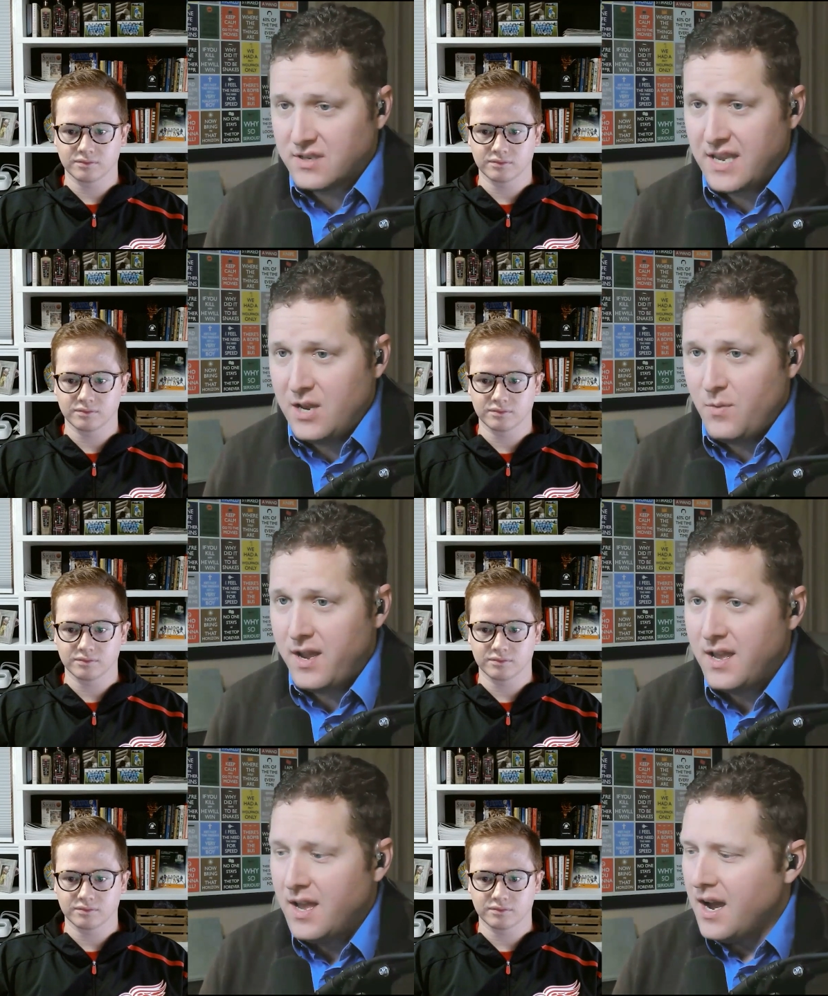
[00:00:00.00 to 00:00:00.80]

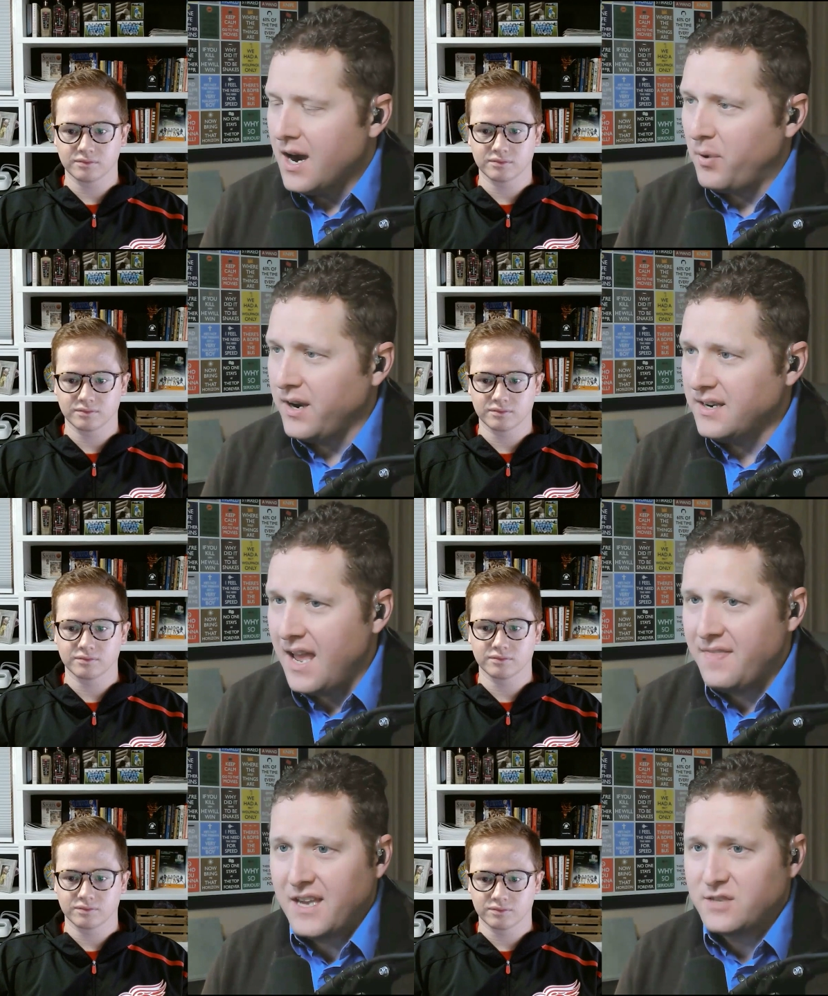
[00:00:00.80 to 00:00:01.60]
Speaker 1: Anyway, uh, Brayton,
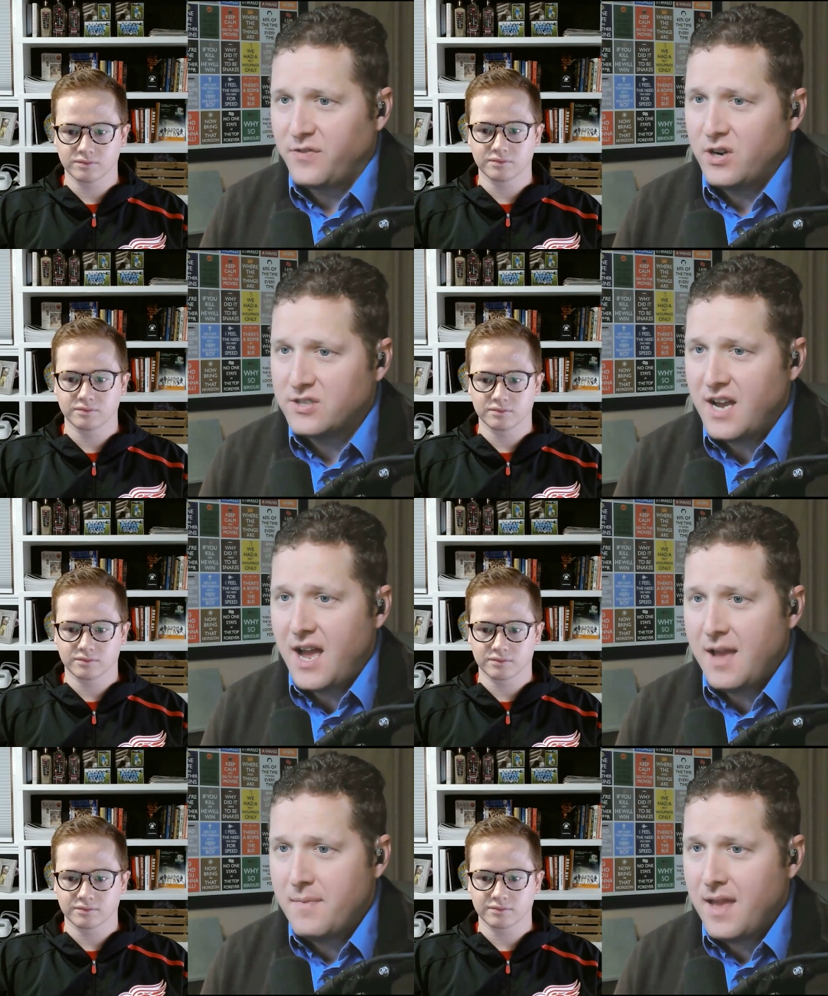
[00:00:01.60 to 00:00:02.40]
hey, thanks for your
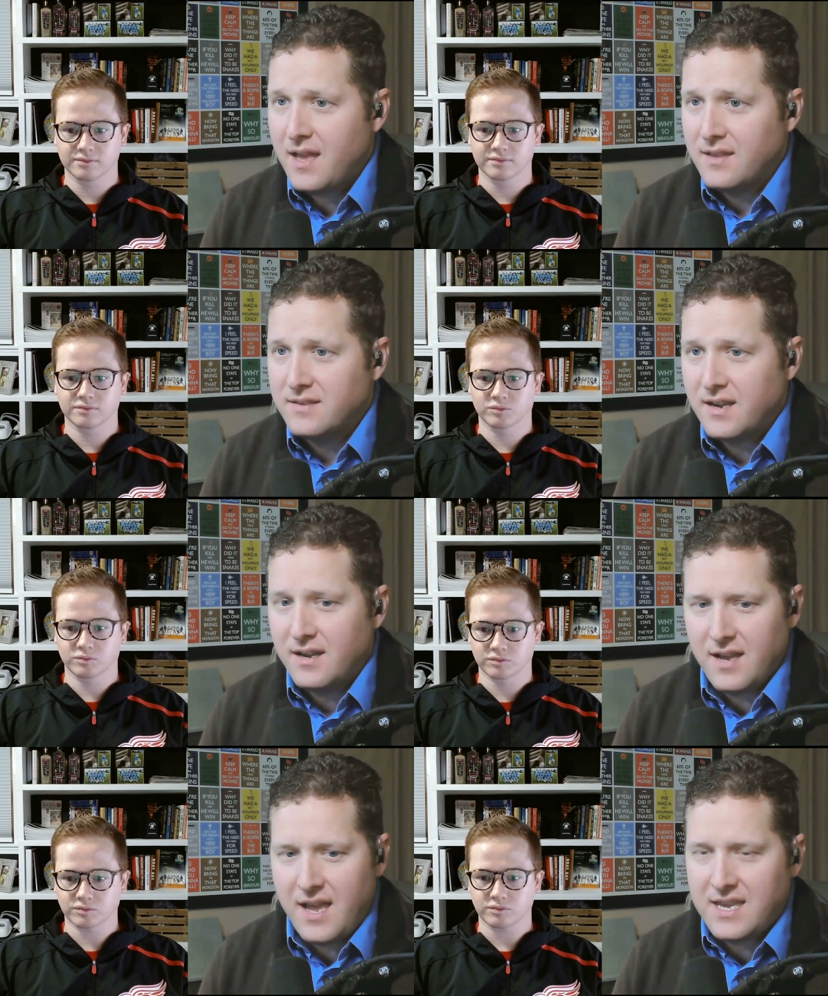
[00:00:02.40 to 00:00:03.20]
time, and
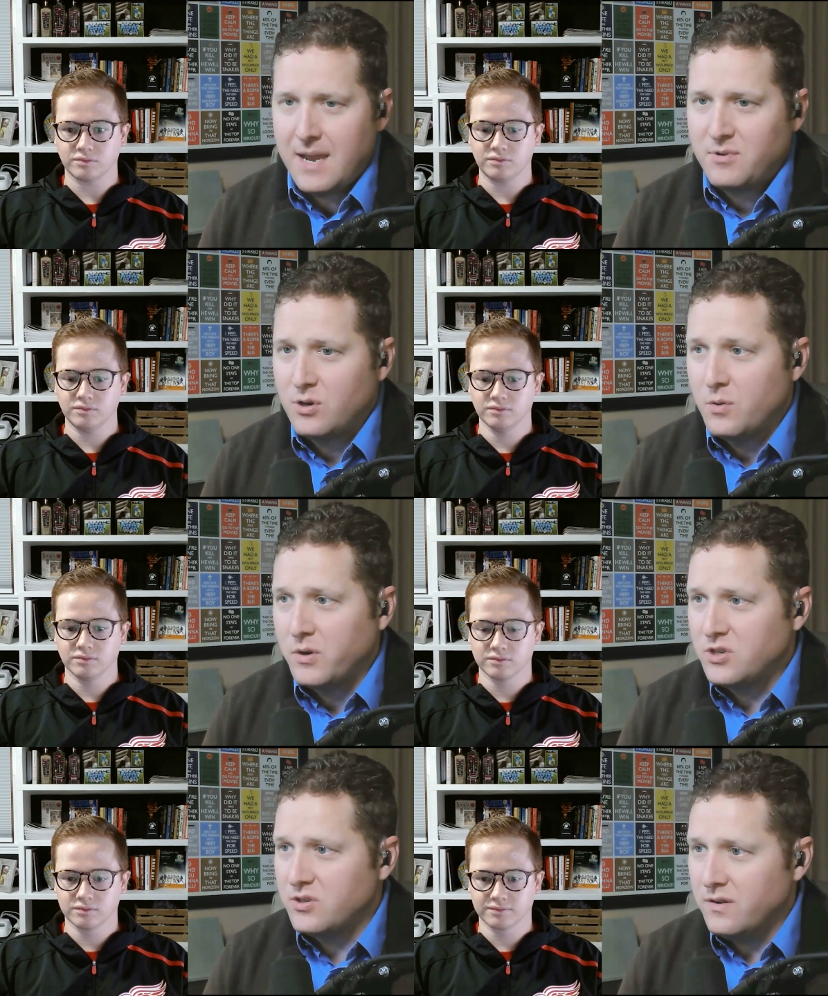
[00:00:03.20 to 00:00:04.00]
uh, hey, keep doing
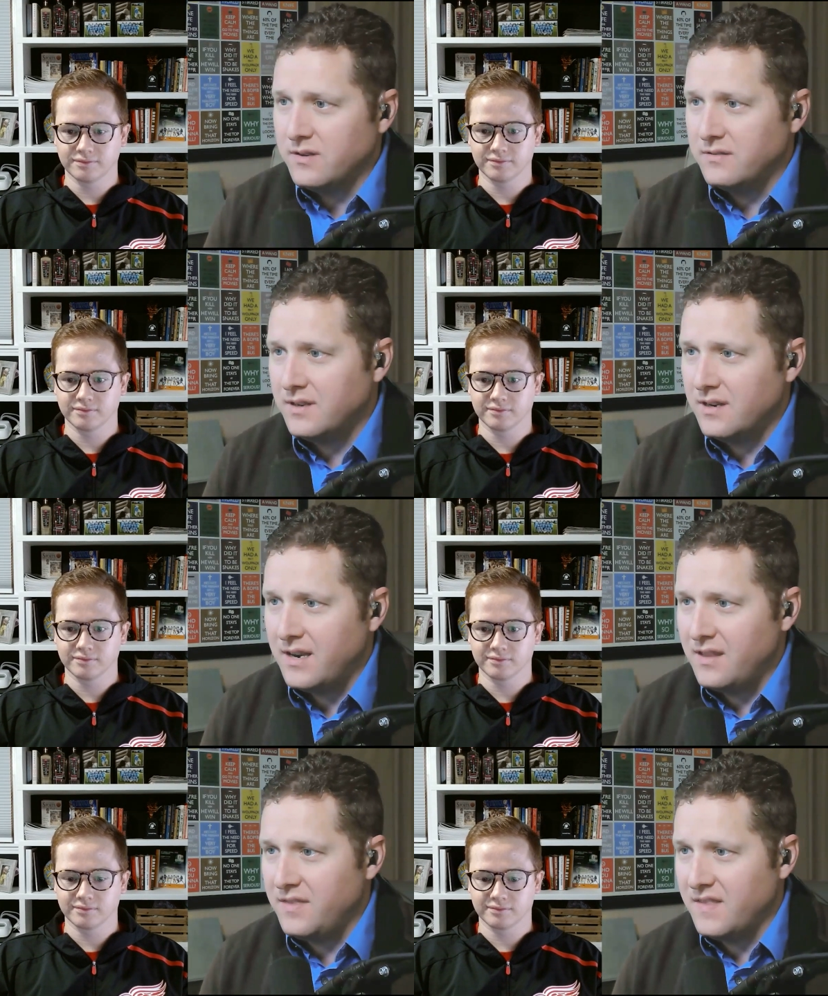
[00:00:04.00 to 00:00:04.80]
what you're doing. You know,
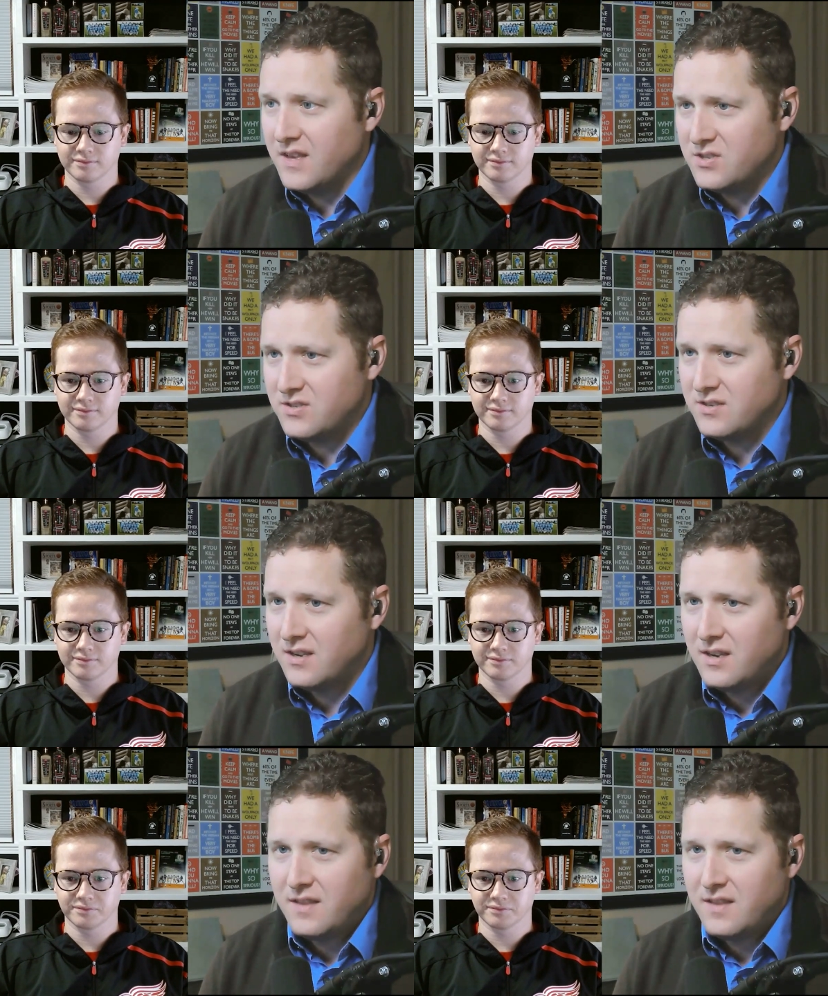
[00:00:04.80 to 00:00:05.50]
anything that's